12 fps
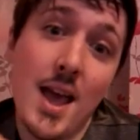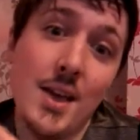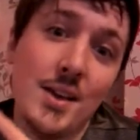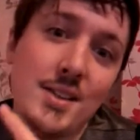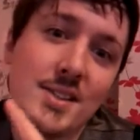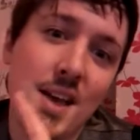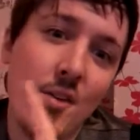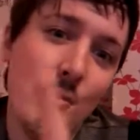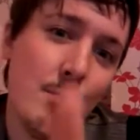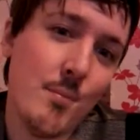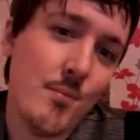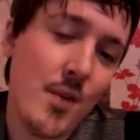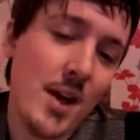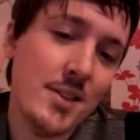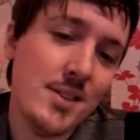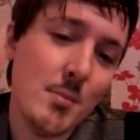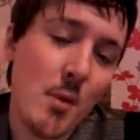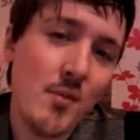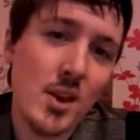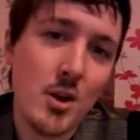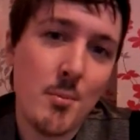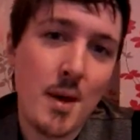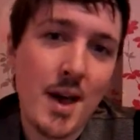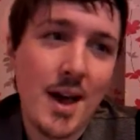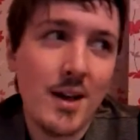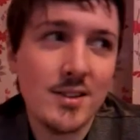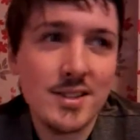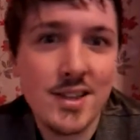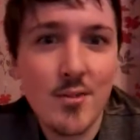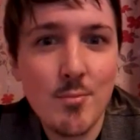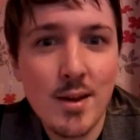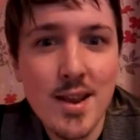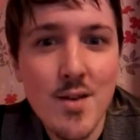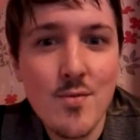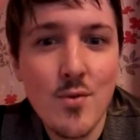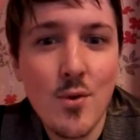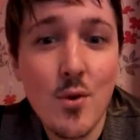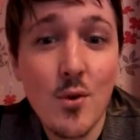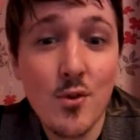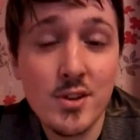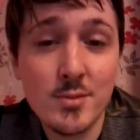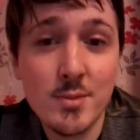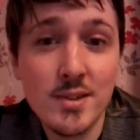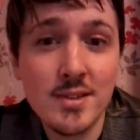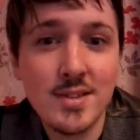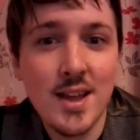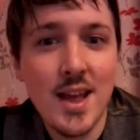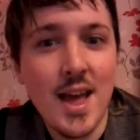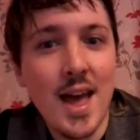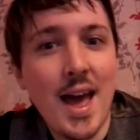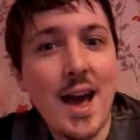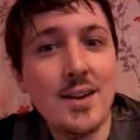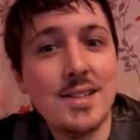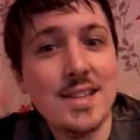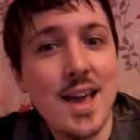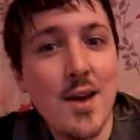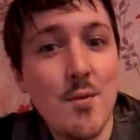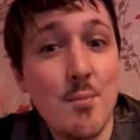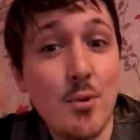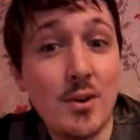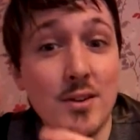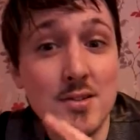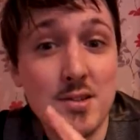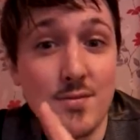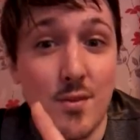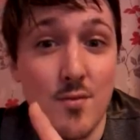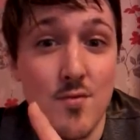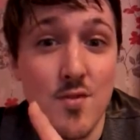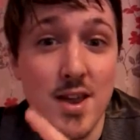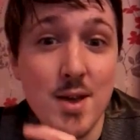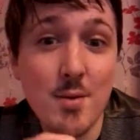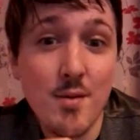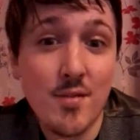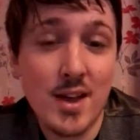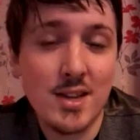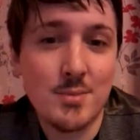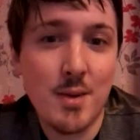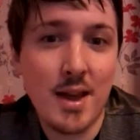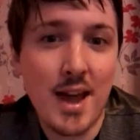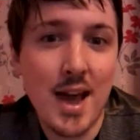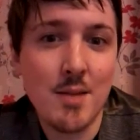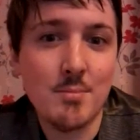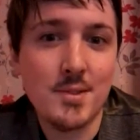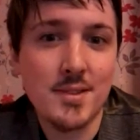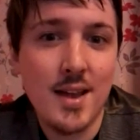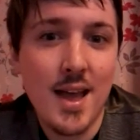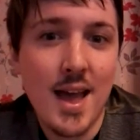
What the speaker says: You can see my video about how to save money for Christmas, how to get products for free with cashback apps.